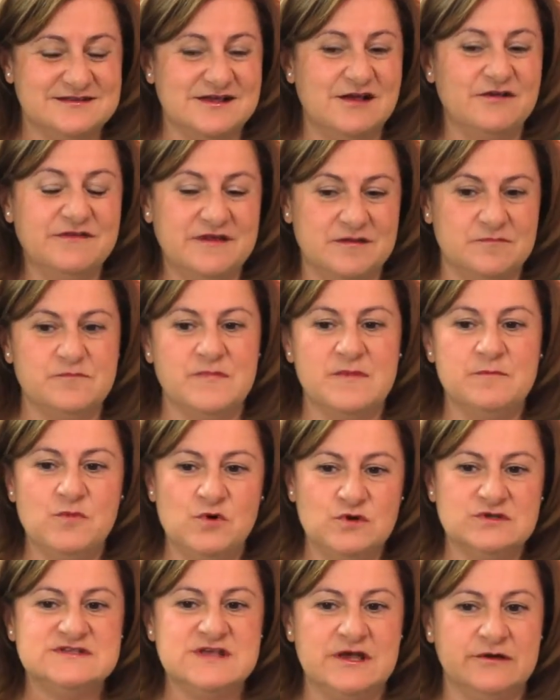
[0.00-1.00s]
whole thing,
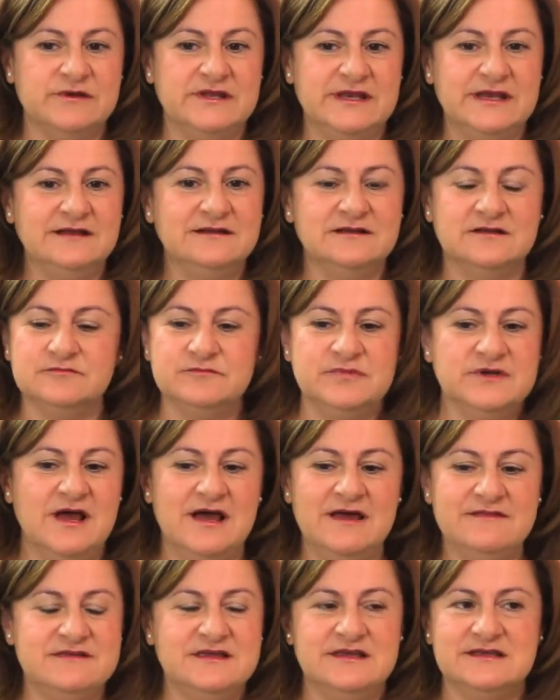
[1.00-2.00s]
more so in England, but
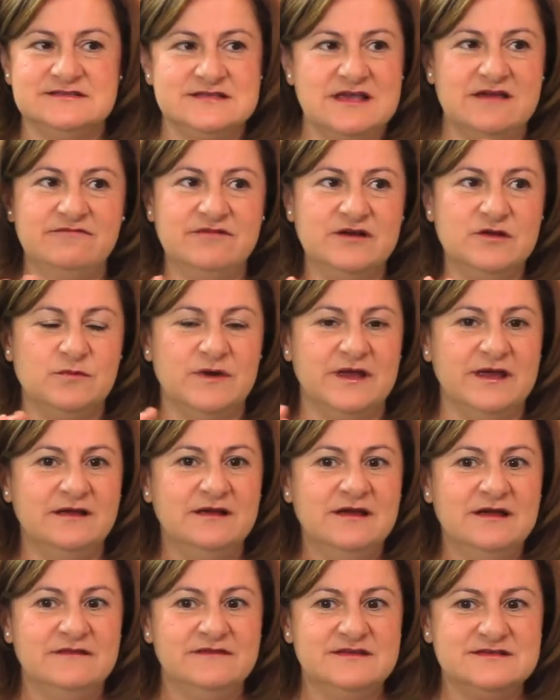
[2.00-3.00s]
I think it's everywhere,
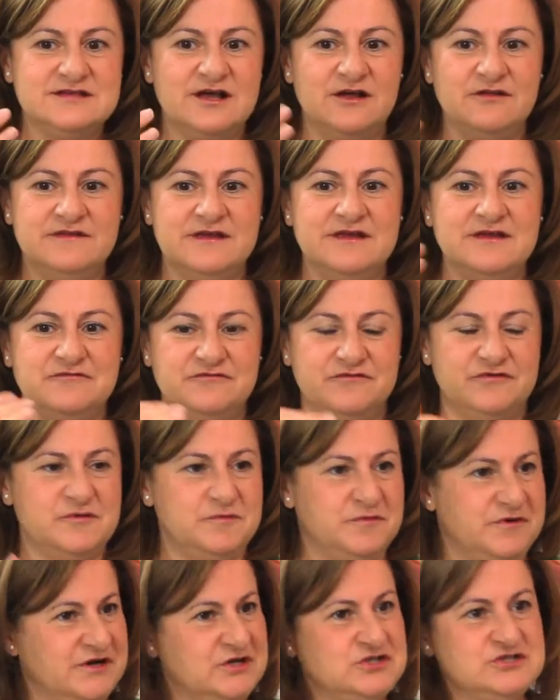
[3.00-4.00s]
this whole thing of
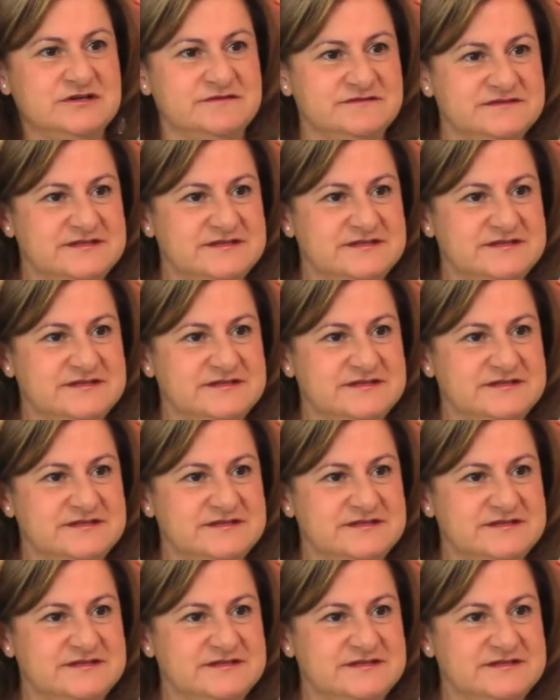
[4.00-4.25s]
repression of